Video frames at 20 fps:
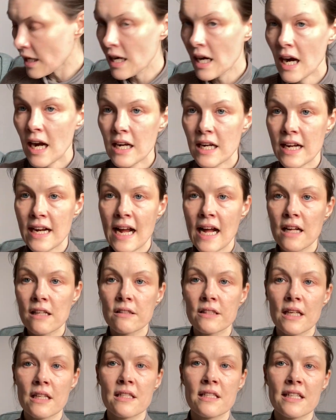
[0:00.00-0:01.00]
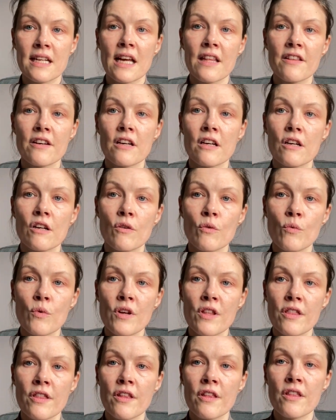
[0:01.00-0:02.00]
and I held that together
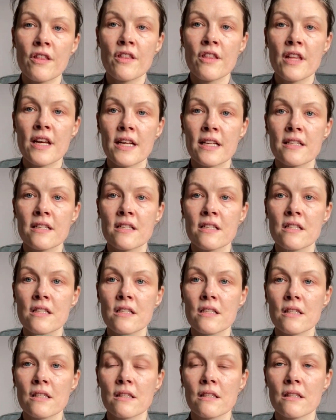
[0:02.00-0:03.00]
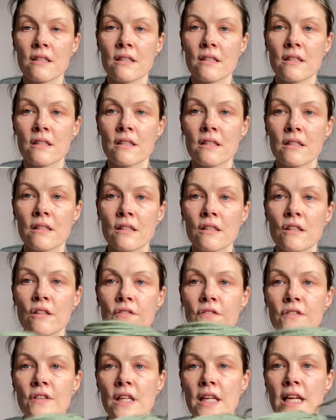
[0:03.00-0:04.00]
with this
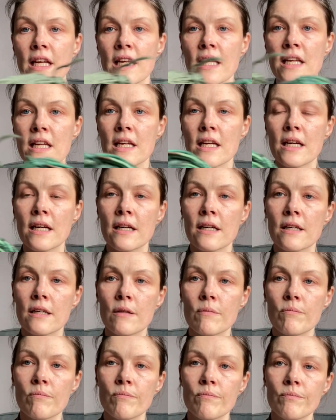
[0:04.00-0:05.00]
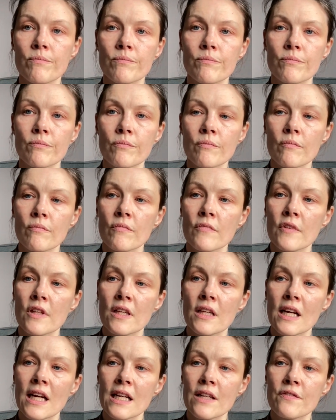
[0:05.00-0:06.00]
lovely kind
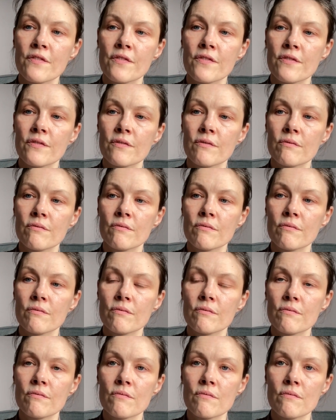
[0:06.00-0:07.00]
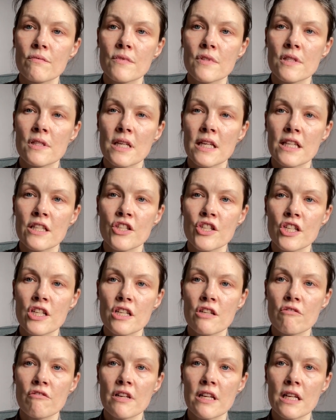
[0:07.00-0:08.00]
of sagey
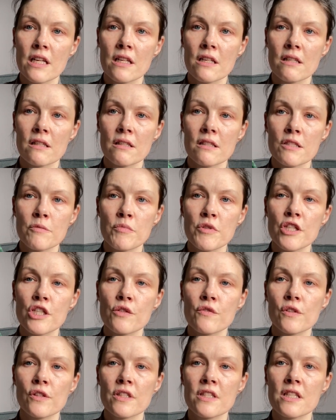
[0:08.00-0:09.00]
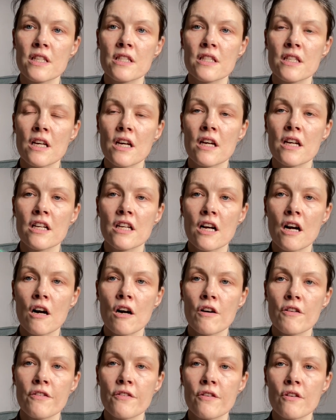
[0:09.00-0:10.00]
green. It's beautiful. This is a
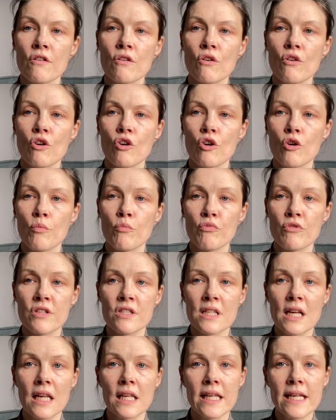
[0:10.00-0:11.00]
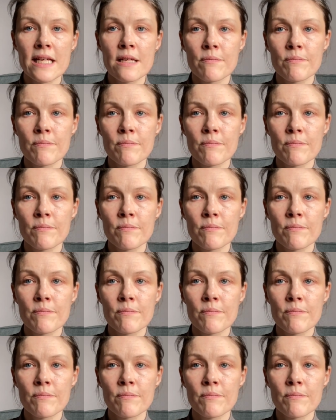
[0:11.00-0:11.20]
Garth Nor Proselli,